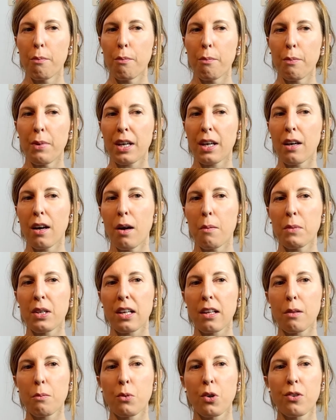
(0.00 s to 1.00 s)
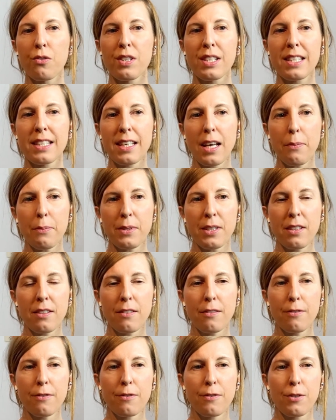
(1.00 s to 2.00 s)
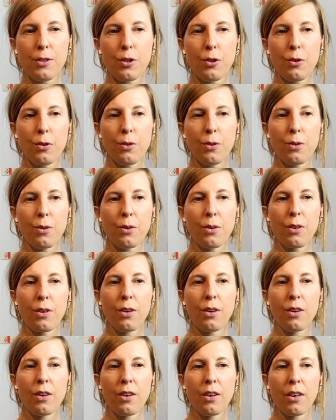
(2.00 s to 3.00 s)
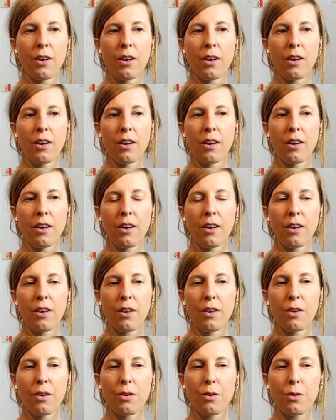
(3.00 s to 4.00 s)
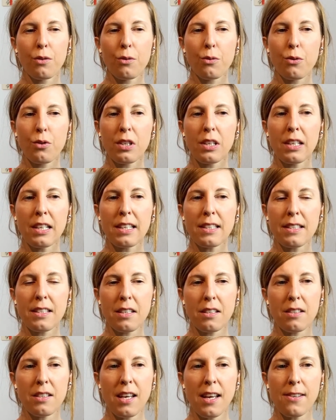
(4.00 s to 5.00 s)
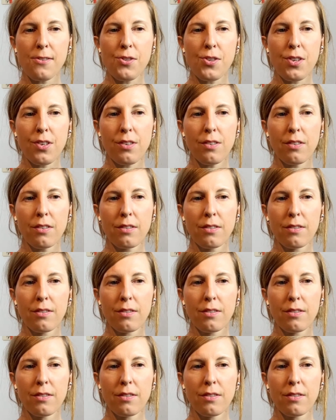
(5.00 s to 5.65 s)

become a little more receptive to releasing tension.